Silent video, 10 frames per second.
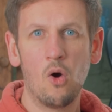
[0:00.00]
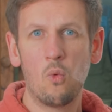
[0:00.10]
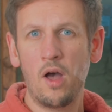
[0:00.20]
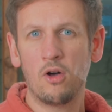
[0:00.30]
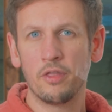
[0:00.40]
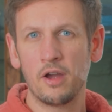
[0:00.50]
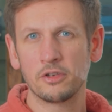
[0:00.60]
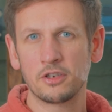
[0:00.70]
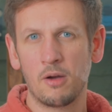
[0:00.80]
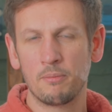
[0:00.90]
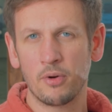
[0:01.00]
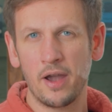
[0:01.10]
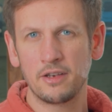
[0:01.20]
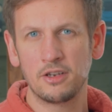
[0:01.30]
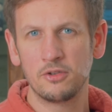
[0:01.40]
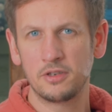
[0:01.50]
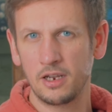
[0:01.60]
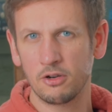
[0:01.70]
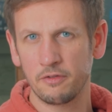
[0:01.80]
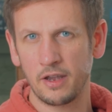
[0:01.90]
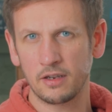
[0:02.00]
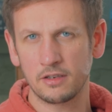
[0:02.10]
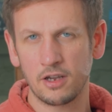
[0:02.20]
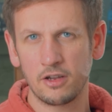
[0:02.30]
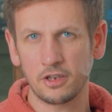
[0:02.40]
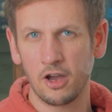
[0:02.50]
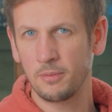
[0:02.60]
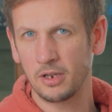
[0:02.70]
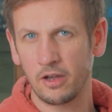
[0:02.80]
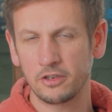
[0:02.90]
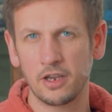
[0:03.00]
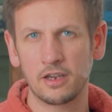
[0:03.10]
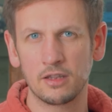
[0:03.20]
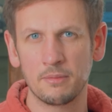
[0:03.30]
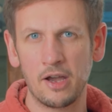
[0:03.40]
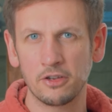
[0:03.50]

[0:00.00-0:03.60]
Well, there is our brand new dealer event guitars. I hope you like checking them out